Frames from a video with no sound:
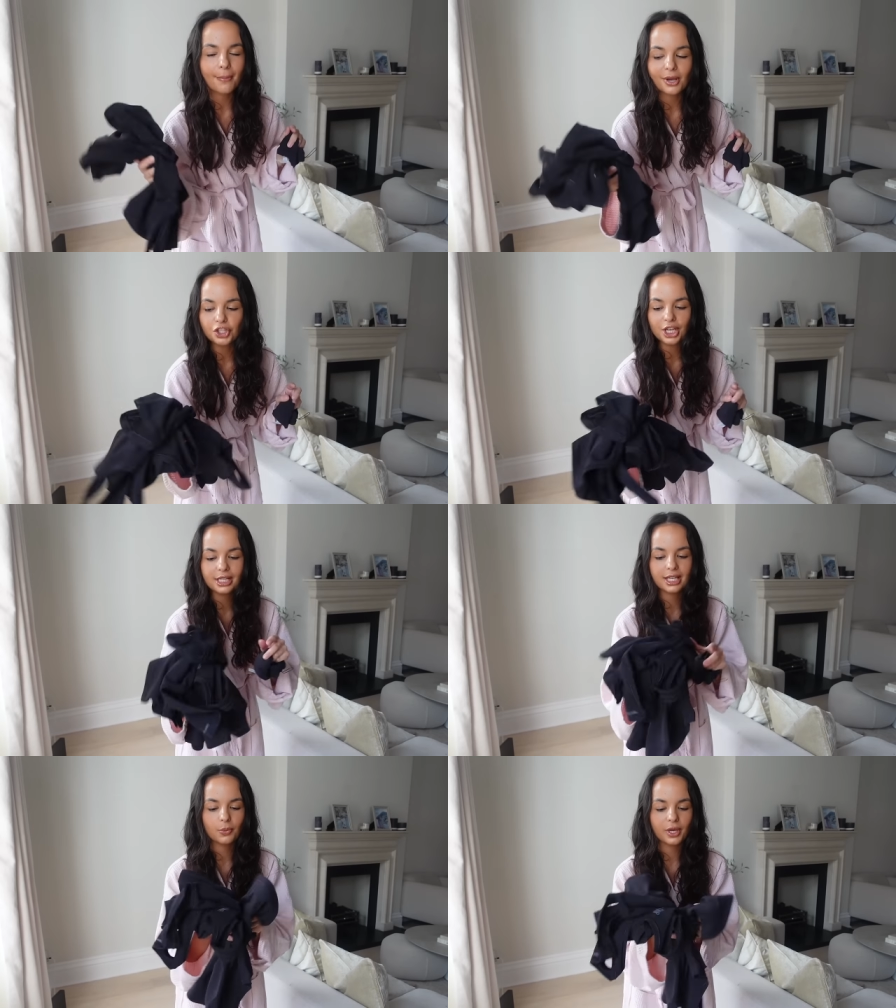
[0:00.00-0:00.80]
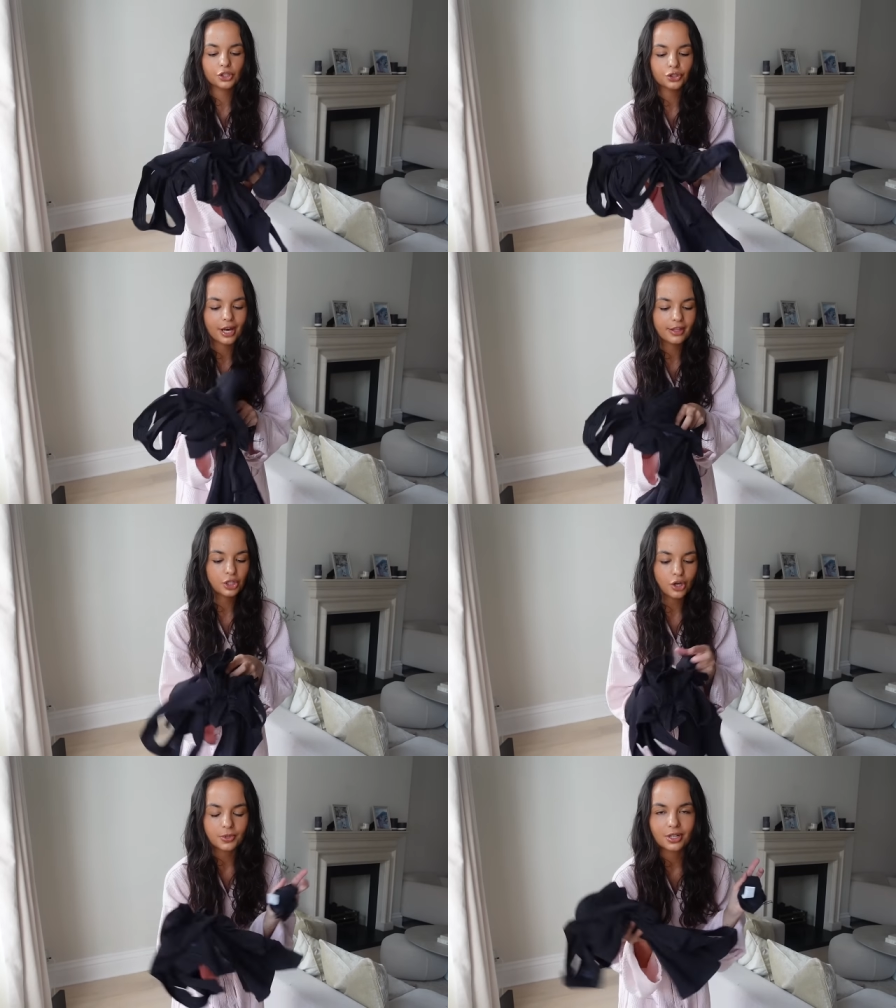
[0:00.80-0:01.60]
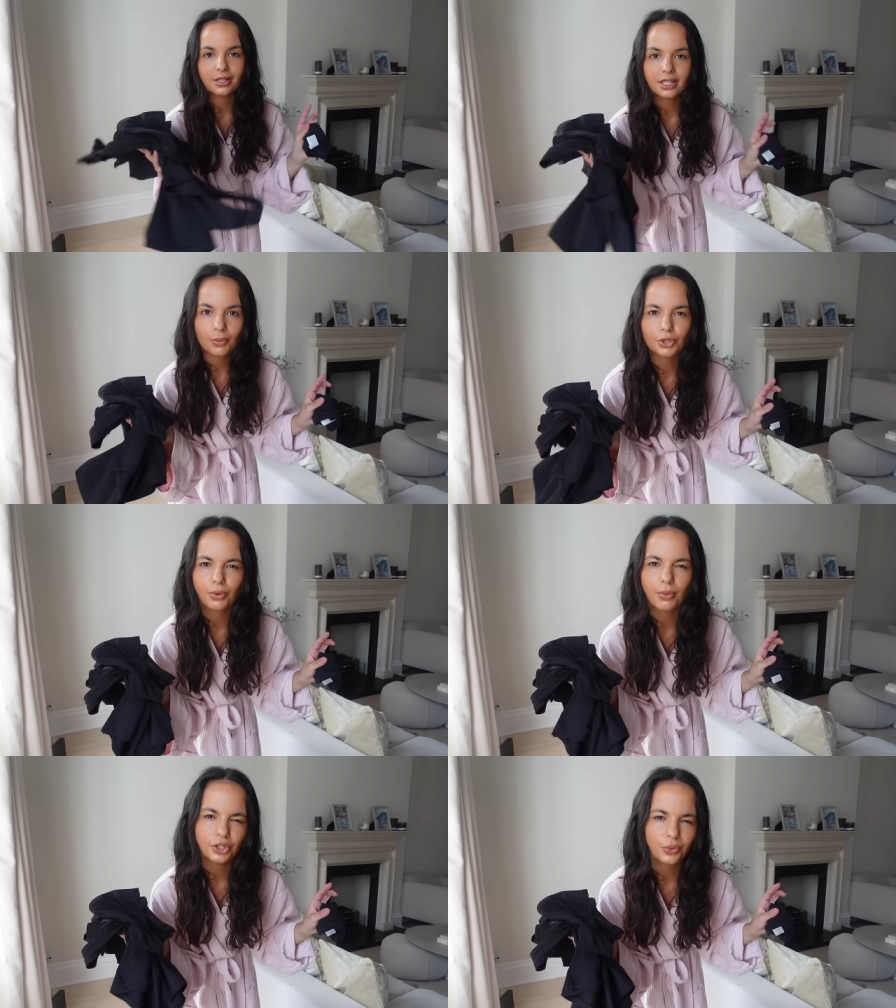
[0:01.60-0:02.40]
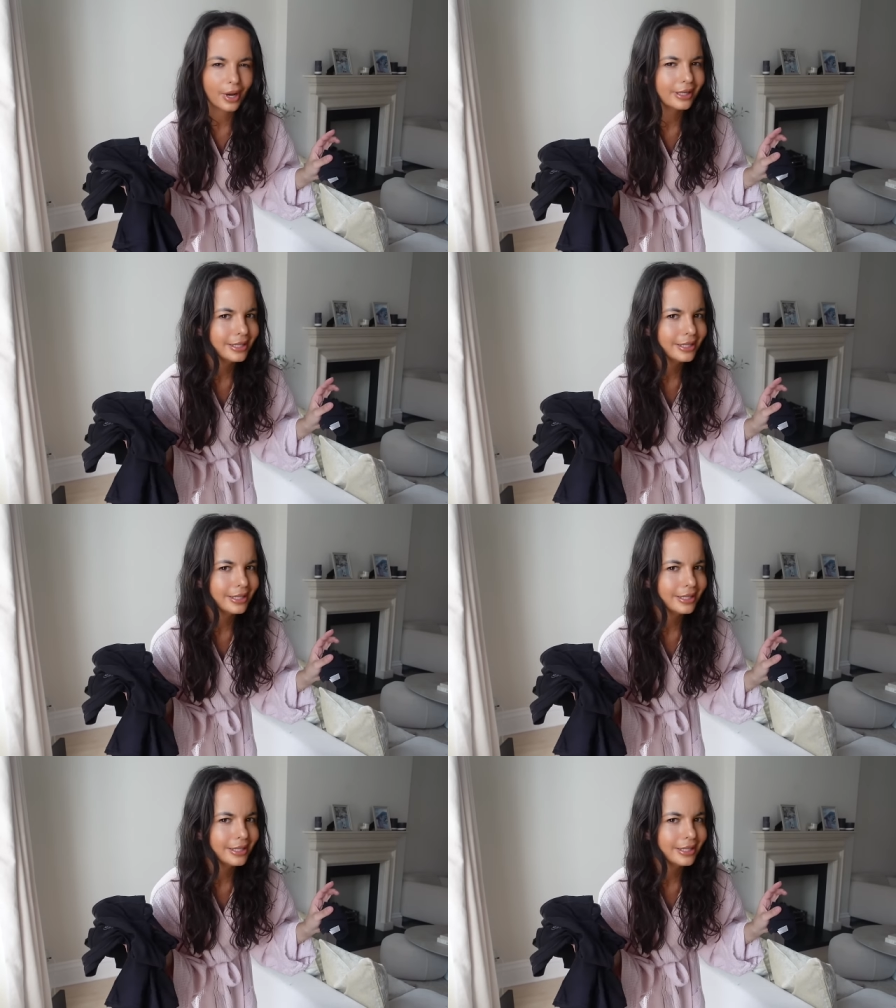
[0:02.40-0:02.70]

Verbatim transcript: and my jeans and then we can try these tops on and see which one we should wear